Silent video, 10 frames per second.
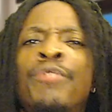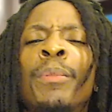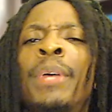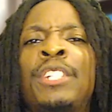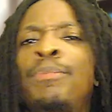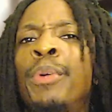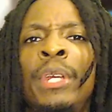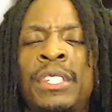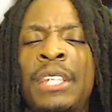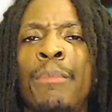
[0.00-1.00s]
from an
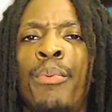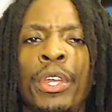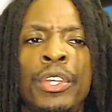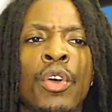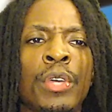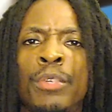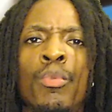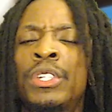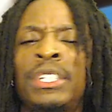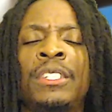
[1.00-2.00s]
experience standpoint, you know, he's a
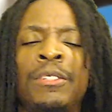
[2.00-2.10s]
more seasoned